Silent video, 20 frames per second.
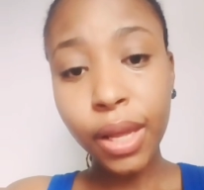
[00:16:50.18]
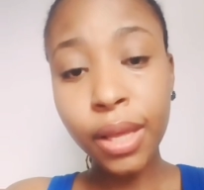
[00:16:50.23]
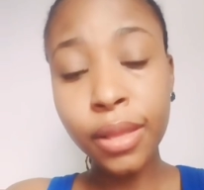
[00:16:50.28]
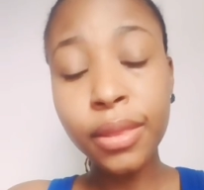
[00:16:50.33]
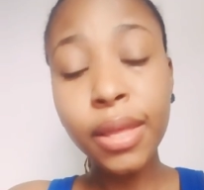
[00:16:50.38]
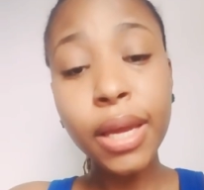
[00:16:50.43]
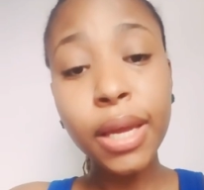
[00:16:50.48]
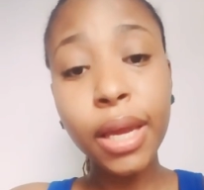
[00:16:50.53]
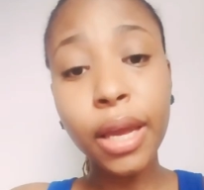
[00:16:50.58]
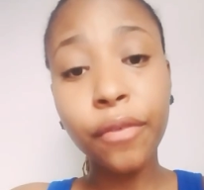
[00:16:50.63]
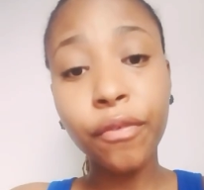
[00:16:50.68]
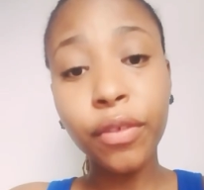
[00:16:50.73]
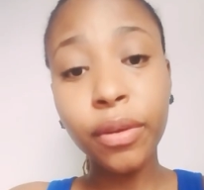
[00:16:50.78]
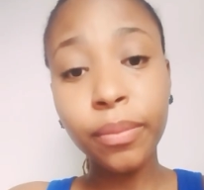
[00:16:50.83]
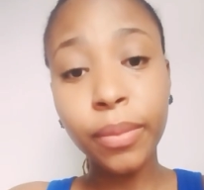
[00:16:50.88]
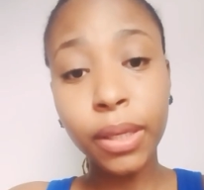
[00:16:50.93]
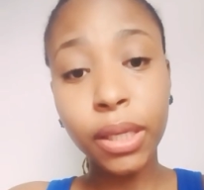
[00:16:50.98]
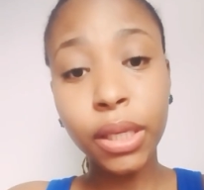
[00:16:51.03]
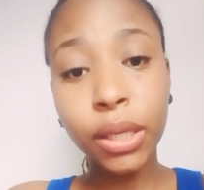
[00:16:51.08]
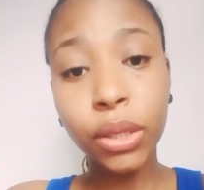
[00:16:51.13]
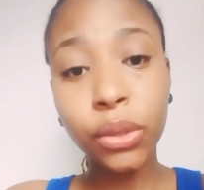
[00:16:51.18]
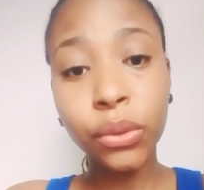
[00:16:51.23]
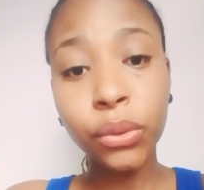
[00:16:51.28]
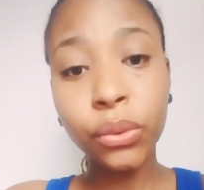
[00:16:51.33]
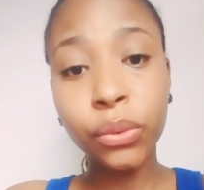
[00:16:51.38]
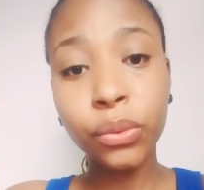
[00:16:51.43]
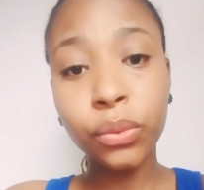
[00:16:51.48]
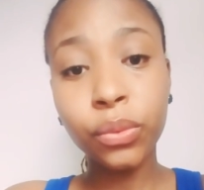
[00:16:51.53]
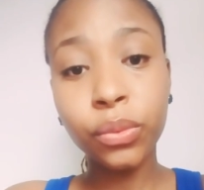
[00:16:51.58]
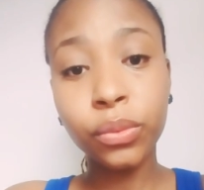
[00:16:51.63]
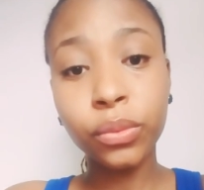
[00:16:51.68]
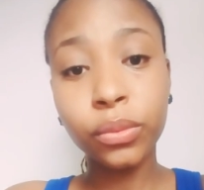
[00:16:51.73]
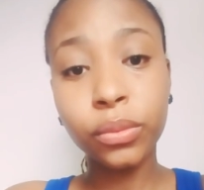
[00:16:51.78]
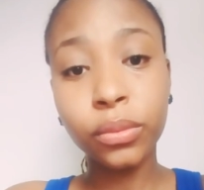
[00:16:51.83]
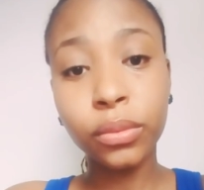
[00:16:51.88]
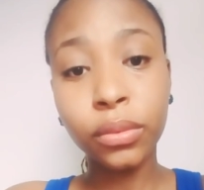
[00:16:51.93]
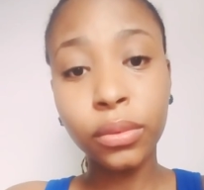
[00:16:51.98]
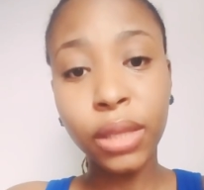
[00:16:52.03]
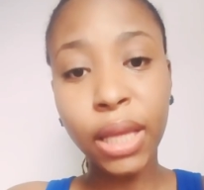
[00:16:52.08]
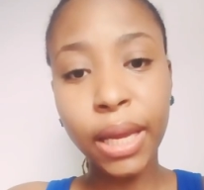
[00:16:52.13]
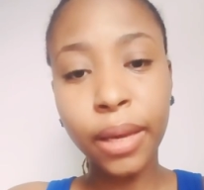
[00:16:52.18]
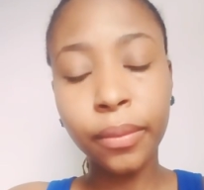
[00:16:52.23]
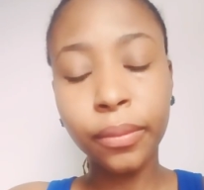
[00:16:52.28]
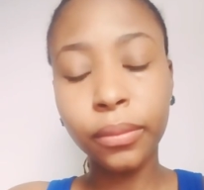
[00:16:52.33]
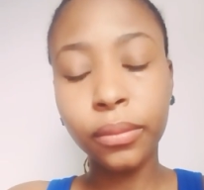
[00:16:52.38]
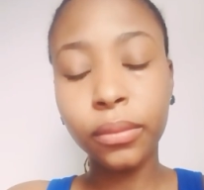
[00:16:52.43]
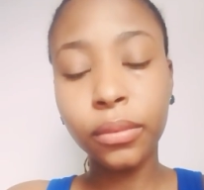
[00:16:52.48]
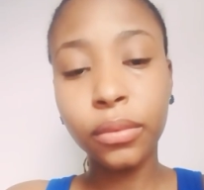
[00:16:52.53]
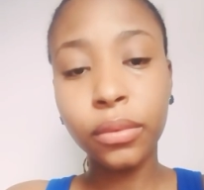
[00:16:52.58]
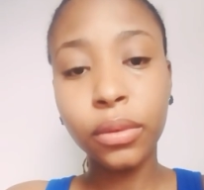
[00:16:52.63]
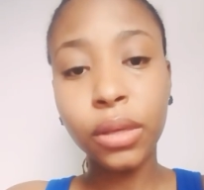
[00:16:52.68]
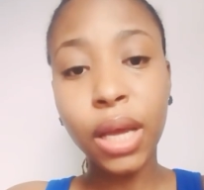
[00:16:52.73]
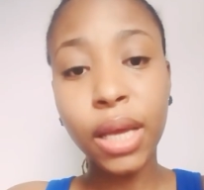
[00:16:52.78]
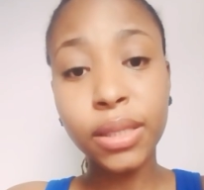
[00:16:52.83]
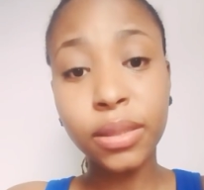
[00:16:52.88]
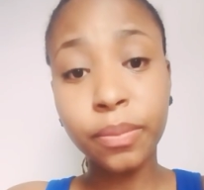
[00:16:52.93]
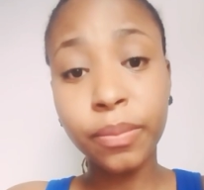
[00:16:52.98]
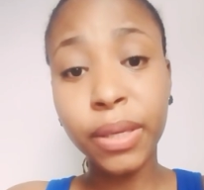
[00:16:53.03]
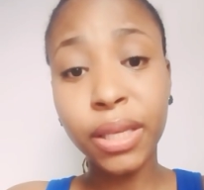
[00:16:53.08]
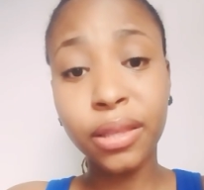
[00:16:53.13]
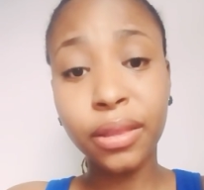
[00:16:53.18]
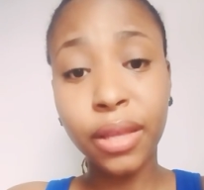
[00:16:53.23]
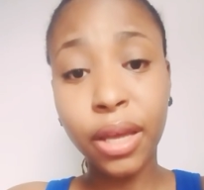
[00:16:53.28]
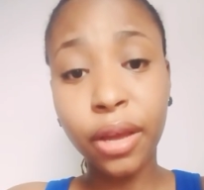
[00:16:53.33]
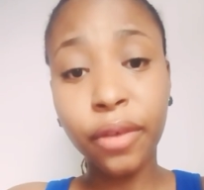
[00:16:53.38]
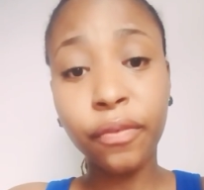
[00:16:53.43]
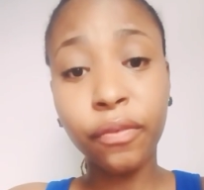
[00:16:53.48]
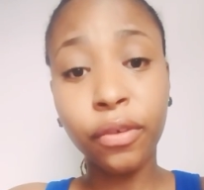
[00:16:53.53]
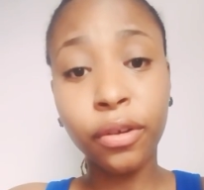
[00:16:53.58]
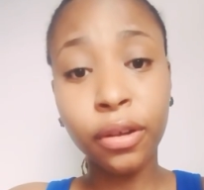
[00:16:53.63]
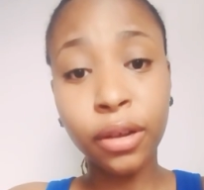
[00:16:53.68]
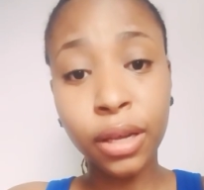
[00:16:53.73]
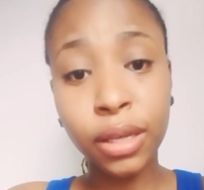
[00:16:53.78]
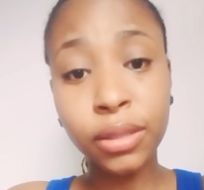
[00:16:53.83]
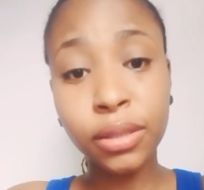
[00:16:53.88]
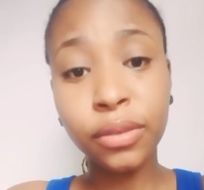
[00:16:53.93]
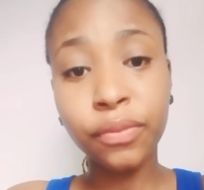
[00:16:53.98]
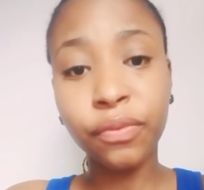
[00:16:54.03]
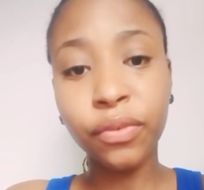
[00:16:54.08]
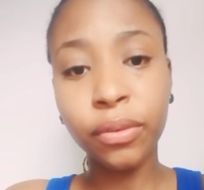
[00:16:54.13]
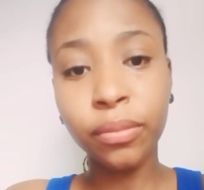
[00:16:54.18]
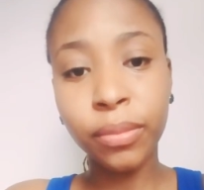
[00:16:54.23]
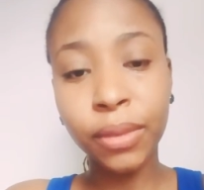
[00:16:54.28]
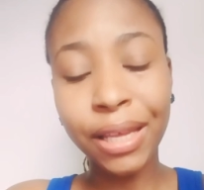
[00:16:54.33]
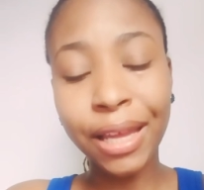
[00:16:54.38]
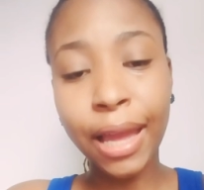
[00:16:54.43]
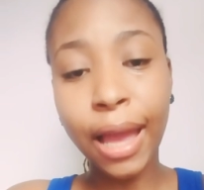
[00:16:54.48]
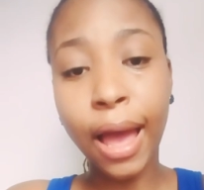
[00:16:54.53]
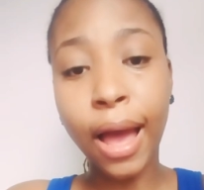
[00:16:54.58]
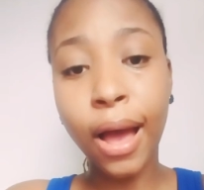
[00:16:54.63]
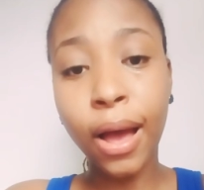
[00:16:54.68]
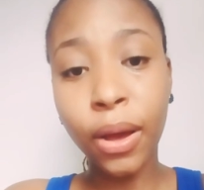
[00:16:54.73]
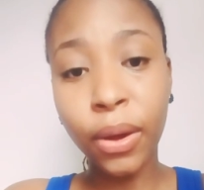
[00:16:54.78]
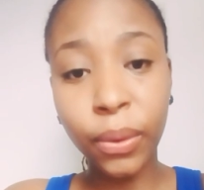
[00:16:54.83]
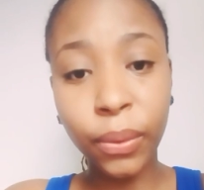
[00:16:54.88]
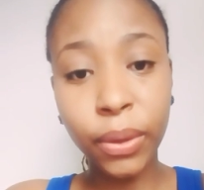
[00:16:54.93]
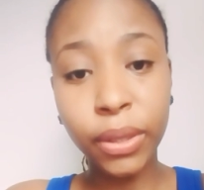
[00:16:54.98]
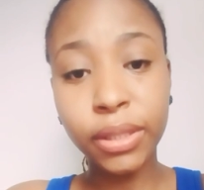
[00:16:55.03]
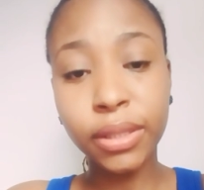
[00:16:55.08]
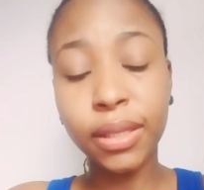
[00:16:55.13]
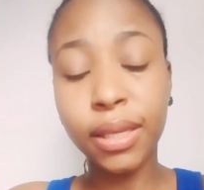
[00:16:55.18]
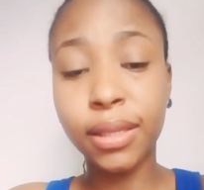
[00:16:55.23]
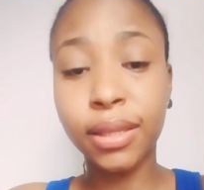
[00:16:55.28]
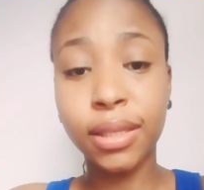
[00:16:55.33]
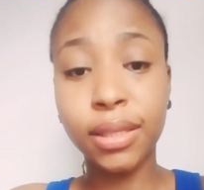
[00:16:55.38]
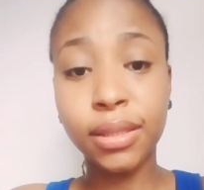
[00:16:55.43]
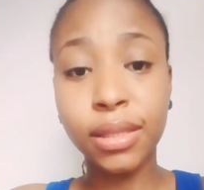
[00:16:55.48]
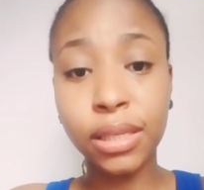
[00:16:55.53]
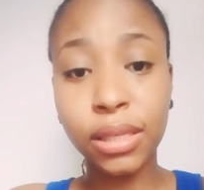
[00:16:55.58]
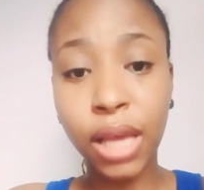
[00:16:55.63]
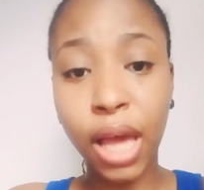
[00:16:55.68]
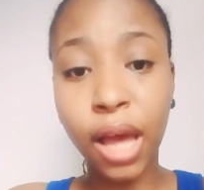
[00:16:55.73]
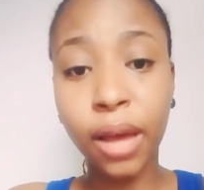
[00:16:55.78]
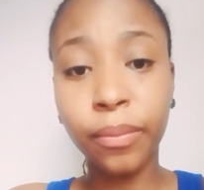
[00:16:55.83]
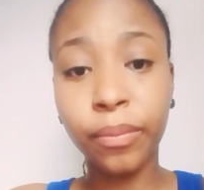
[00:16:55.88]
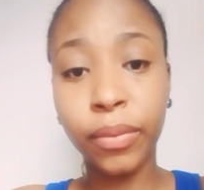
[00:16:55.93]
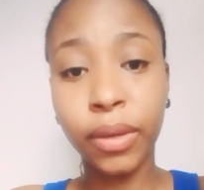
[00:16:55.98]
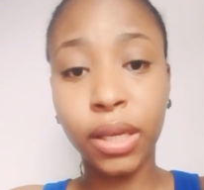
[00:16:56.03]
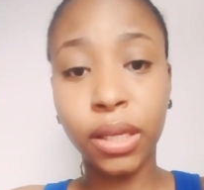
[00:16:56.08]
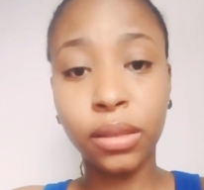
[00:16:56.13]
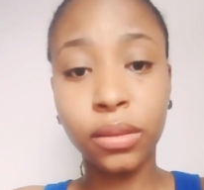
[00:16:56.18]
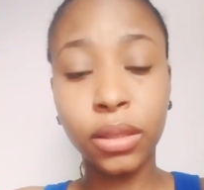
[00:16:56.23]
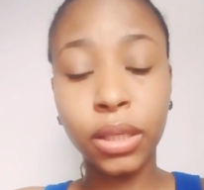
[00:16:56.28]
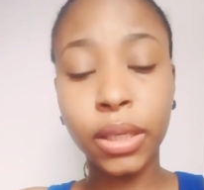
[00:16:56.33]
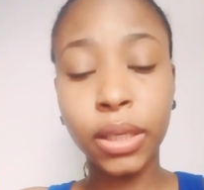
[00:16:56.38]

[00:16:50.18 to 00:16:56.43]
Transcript: thank everybody who, has been there for us from the hours that this has happened.